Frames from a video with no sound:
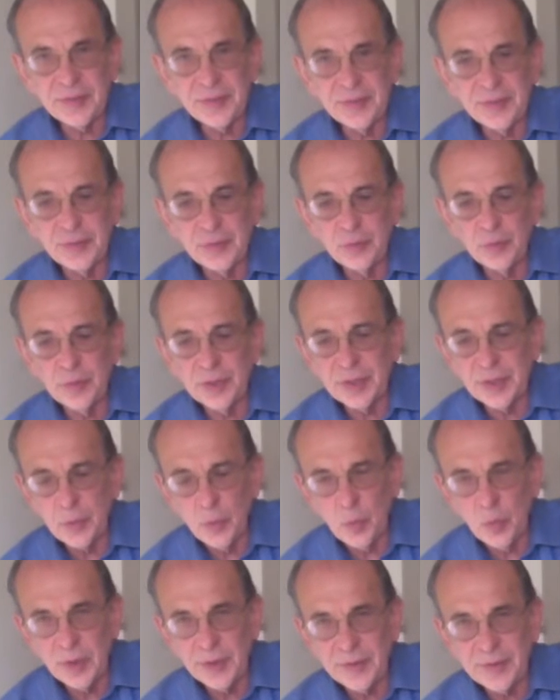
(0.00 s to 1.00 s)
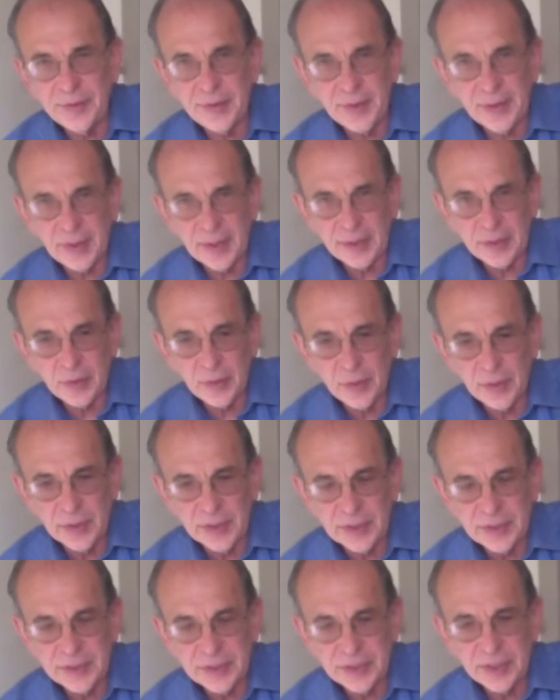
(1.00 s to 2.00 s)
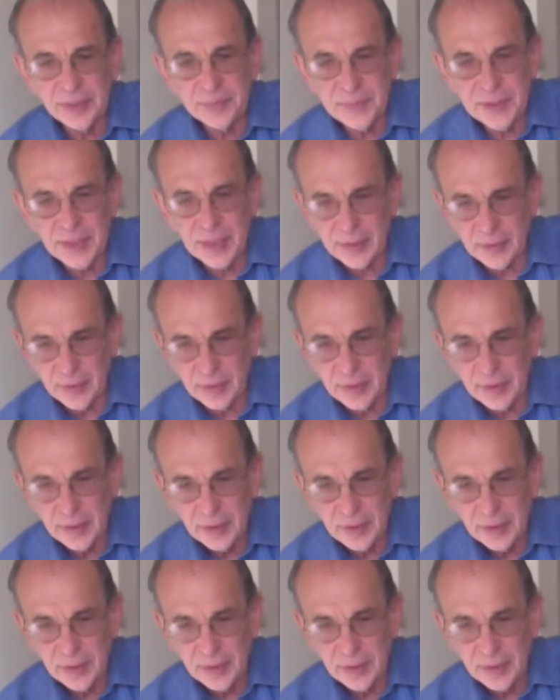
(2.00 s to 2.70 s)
this is really one thing. I call it a subtower.